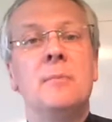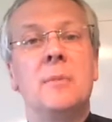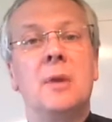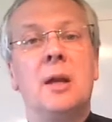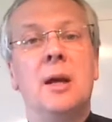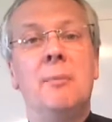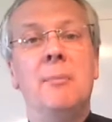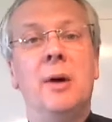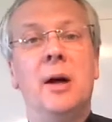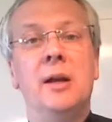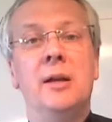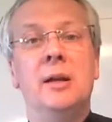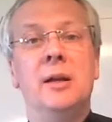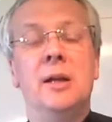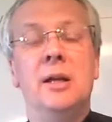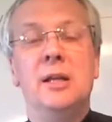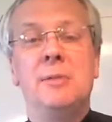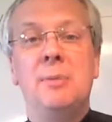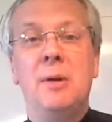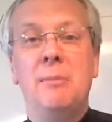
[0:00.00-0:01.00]
Never mind,
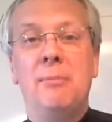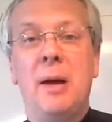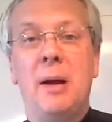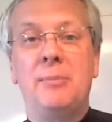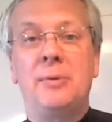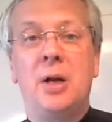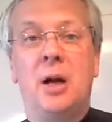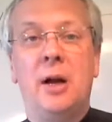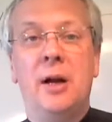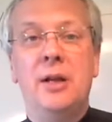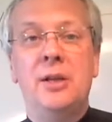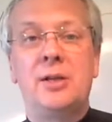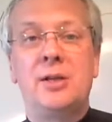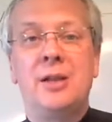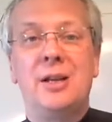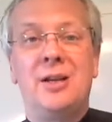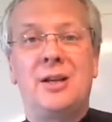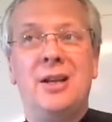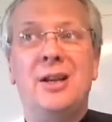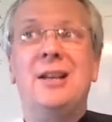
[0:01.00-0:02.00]
he's being
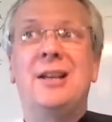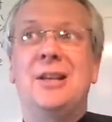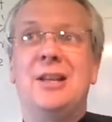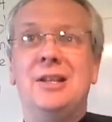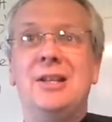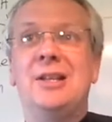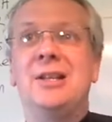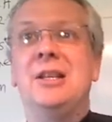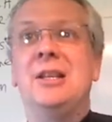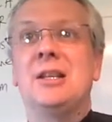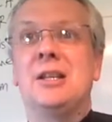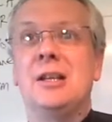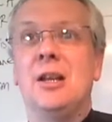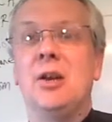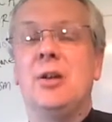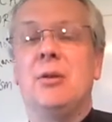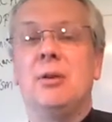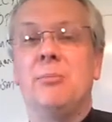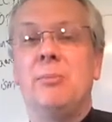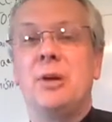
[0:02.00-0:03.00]
baptized, because it's his
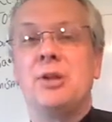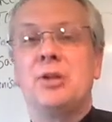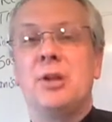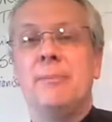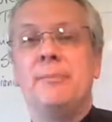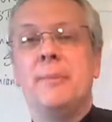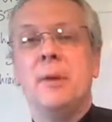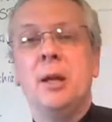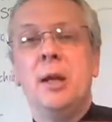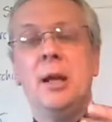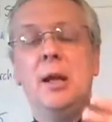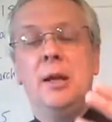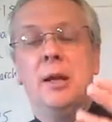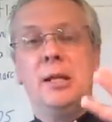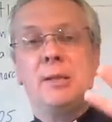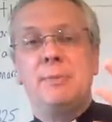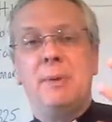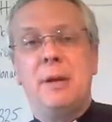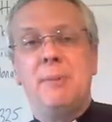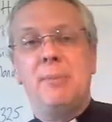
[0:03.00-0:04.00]
local bishop,
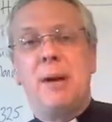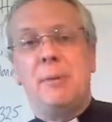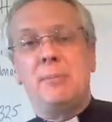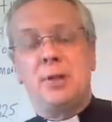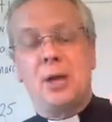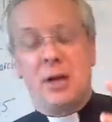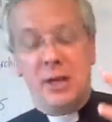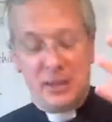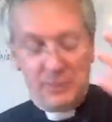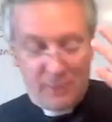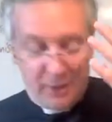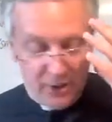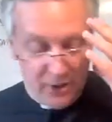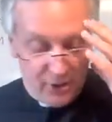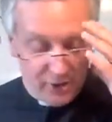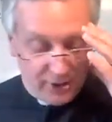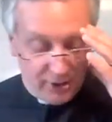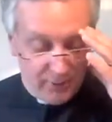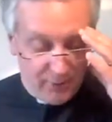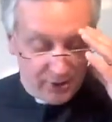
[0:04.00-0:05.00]
he's being baptized by
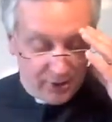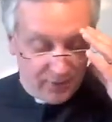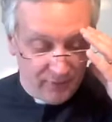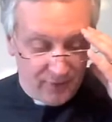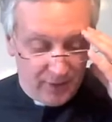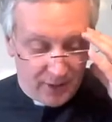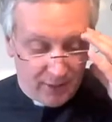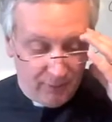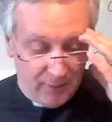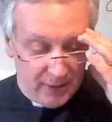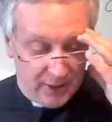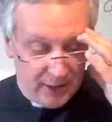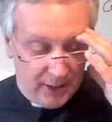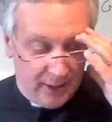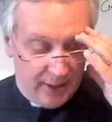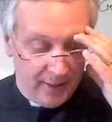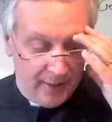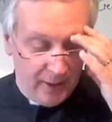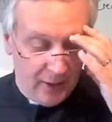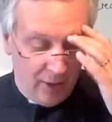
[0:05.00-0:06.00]
Eusebius of
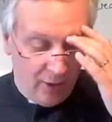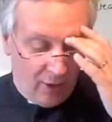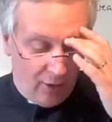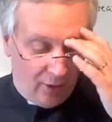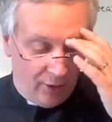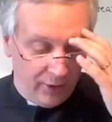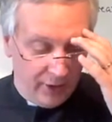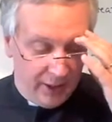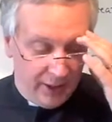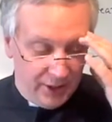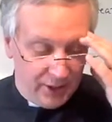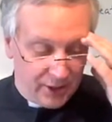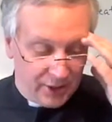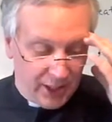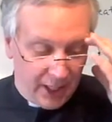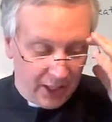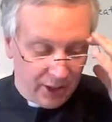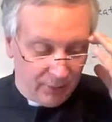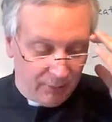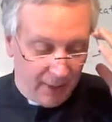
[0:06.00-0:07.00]
Nicomedia on his
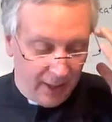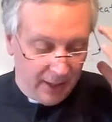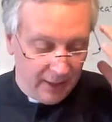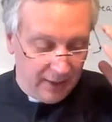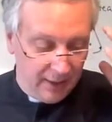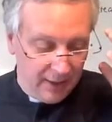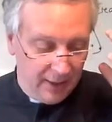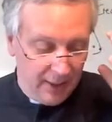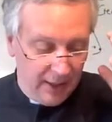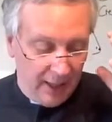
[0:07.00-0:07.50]
deathbed,